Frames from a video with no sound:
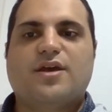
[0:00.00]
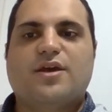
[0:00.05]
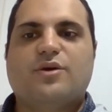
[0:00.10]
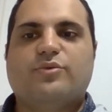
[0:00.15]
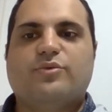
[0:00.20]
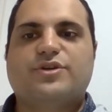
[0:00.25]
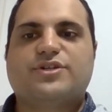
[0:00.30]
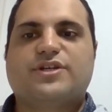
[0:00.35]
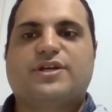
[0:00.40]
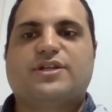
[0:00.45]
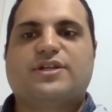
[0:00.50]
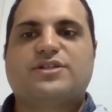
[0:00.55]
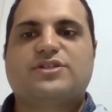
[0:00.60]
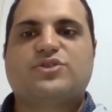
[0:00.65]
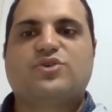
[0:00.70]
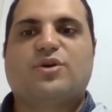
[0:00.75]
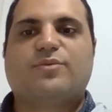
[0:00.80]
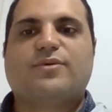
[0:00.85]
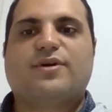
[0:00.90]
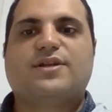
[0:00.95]
which can
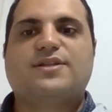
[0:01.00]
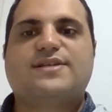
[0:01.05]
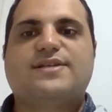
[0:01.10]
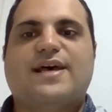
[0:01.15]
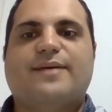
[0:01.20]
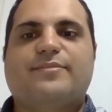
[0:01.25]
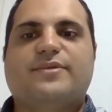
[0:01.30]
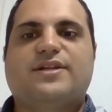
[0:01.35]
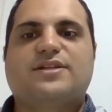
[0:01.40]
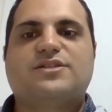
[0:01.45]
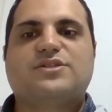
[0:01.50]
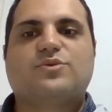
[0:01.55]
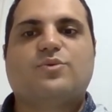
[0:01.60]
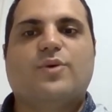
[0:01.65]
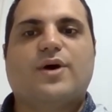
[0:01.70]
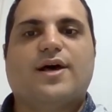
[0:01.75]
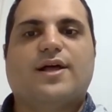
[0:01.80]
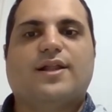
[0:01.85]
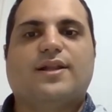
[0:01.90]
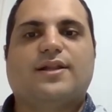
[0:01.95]
absorb contaminants
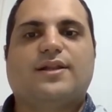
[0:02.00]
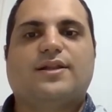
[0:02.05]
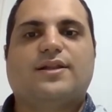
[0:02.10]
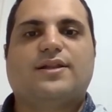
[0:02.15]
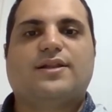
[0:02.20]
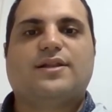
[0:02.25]
well.